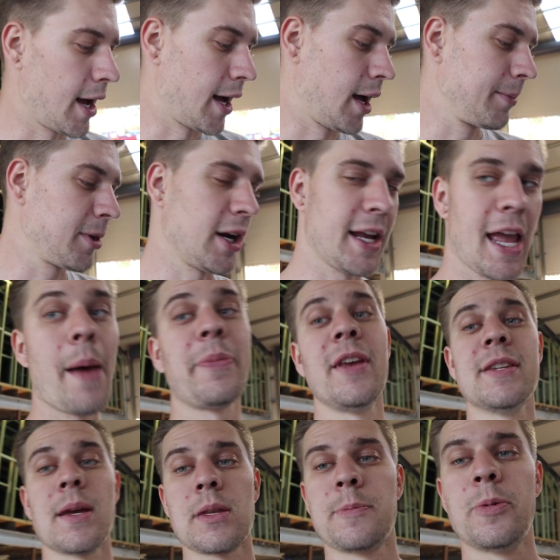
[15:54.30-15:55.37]
I'm going to gap
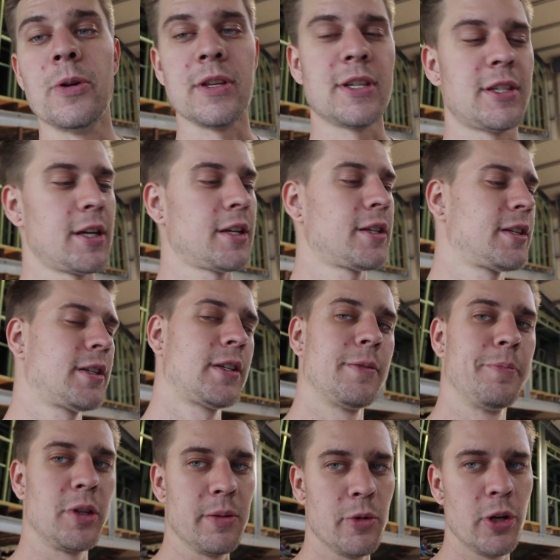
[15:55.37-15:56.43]
these up to
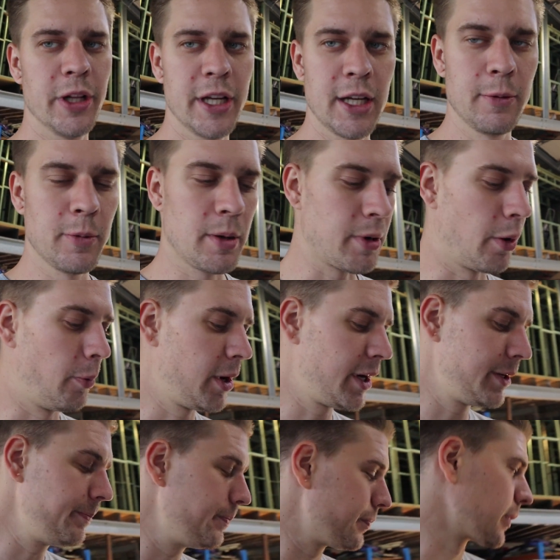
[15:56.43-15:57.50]
0.6, put them all in one by
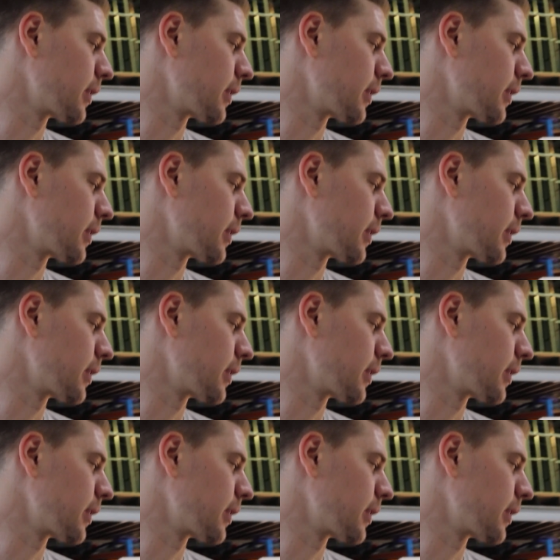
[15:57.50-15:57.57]
one.